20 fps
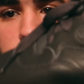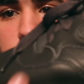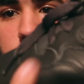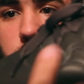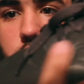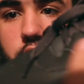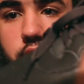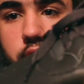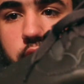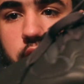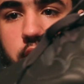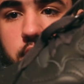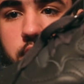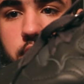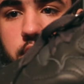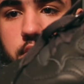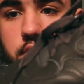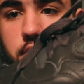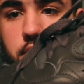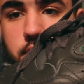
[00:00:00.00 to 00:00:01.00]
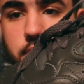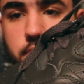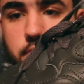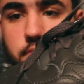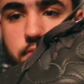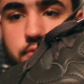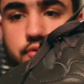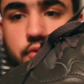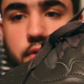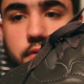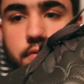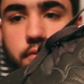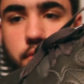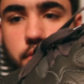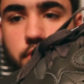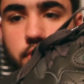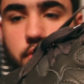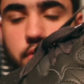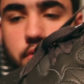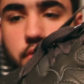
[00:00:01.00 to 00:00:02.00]
in green,
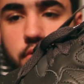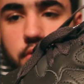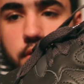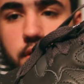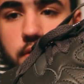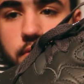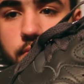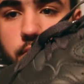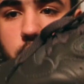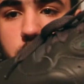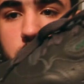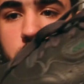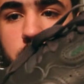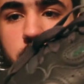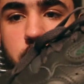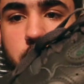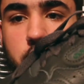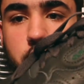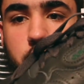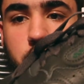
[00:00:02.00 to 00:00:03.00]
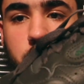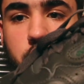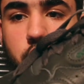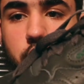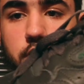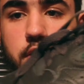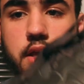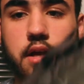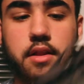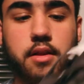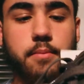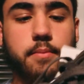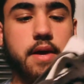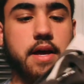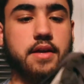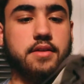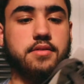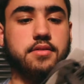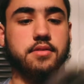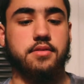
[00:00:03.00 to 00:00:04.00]
Trefoil logo in red, gold
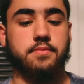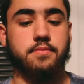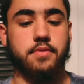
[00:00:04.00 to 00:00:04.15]
Calabasas.